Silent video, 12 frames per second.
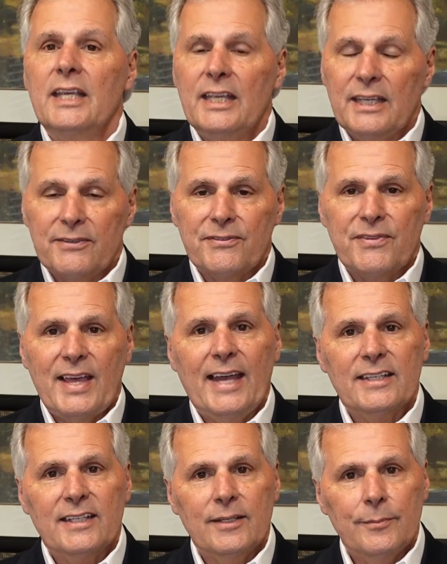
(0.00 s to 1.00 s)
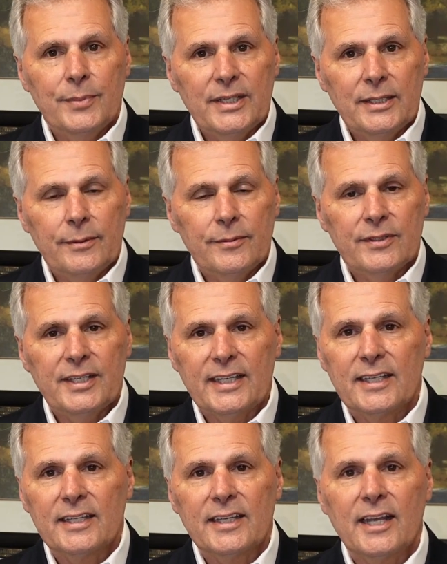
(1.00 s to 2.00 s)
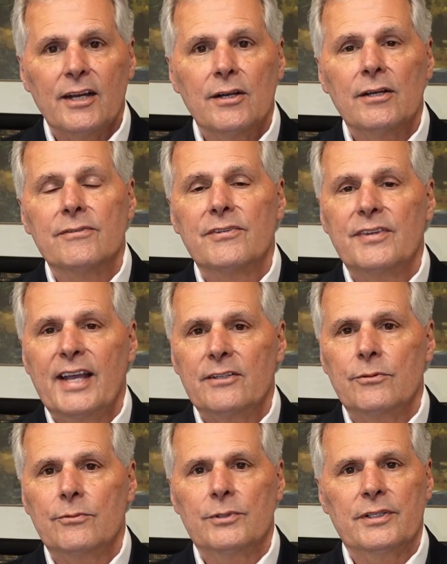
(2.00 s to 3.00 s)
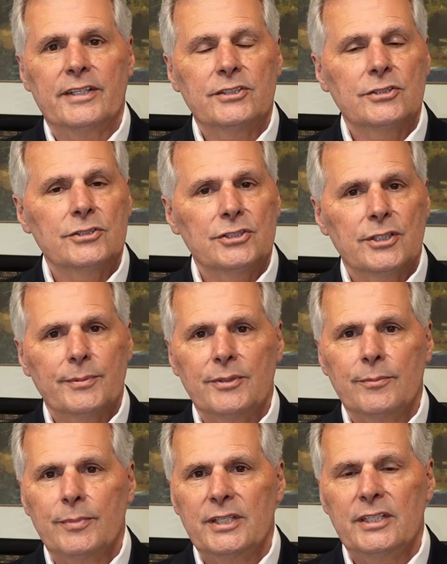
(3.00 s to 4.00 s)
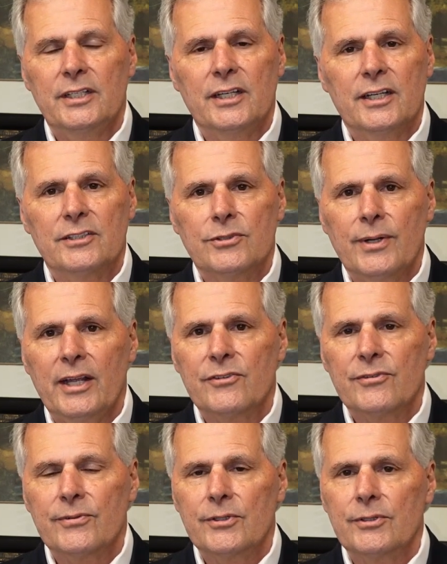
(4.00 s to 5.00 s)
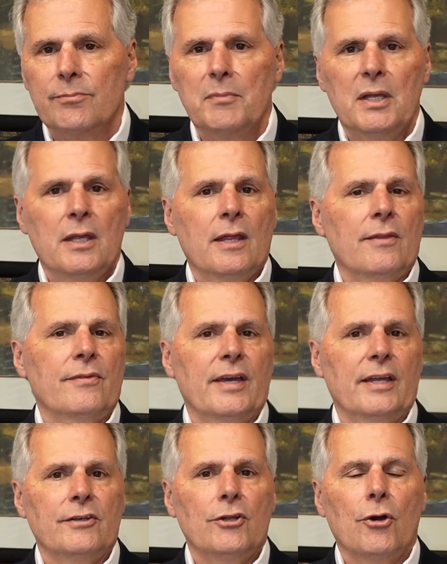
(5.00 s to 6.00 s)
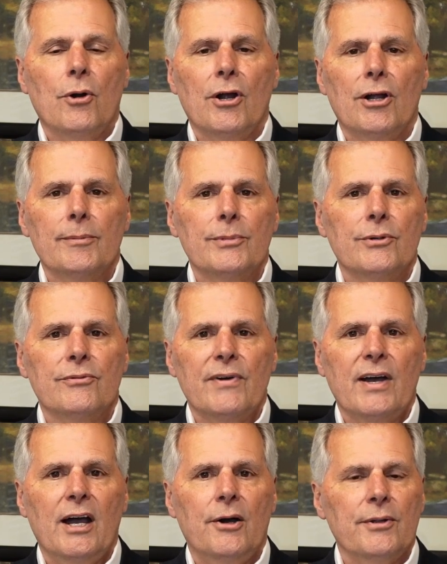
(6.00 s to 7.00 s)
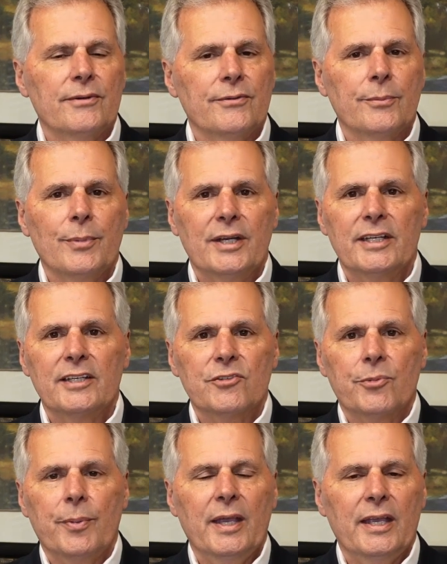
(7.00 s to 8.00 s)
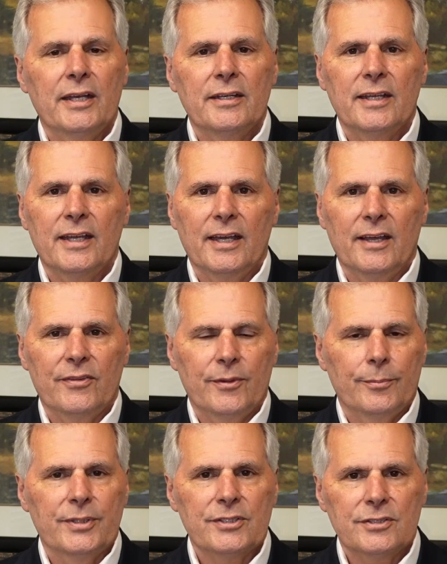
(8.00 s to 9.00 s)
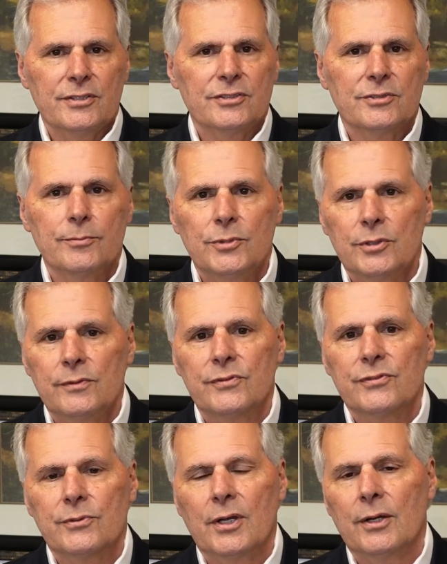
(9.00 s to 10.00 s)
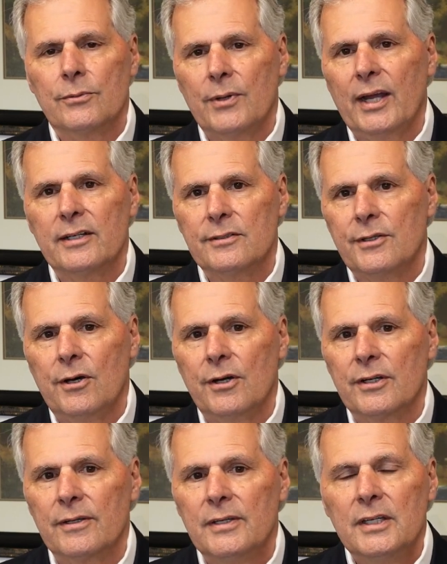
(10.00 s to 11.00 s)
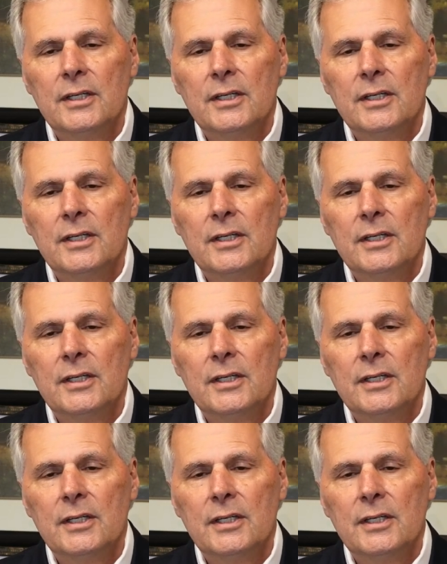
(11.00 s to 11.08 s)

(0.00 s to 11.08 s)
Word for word: If that can be taken care of and that relationship can be uh, transferred, then no harm, no foul, everybody gets paid and the business moves uh, right along.